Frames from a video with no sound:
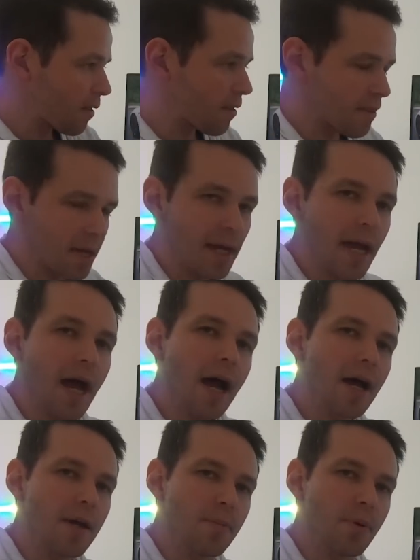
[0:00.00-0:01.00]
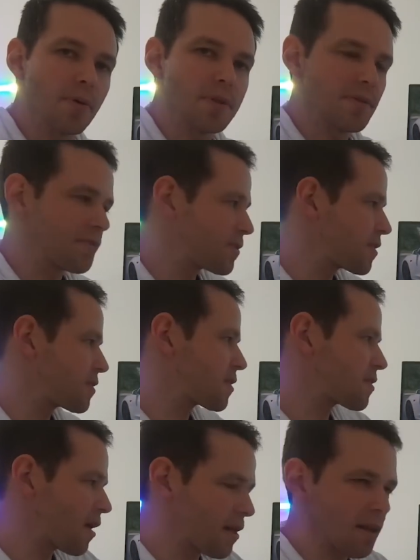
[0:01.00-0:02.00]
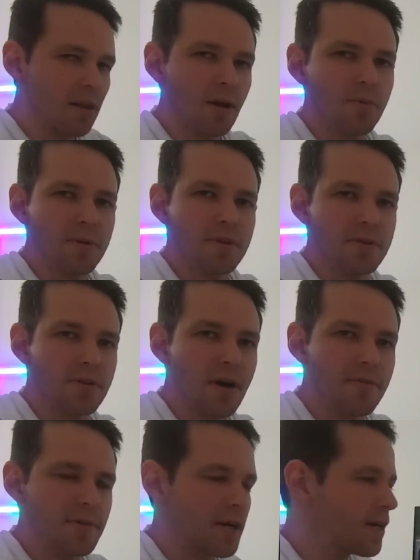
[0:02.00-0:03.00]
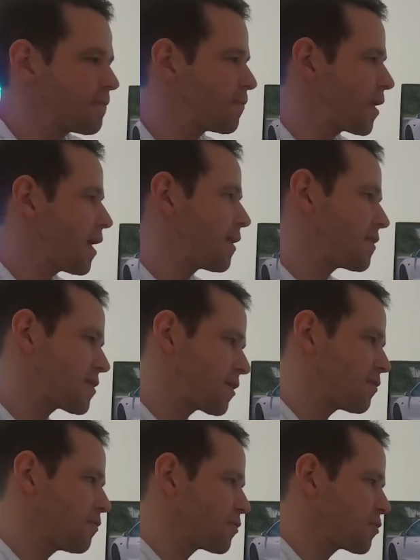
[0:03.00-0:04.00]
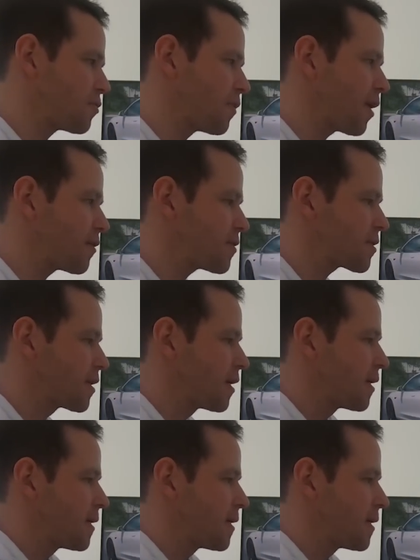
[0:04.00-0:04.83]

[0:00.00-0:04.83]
they are important differences along with the drivetrain and the single or dual motors.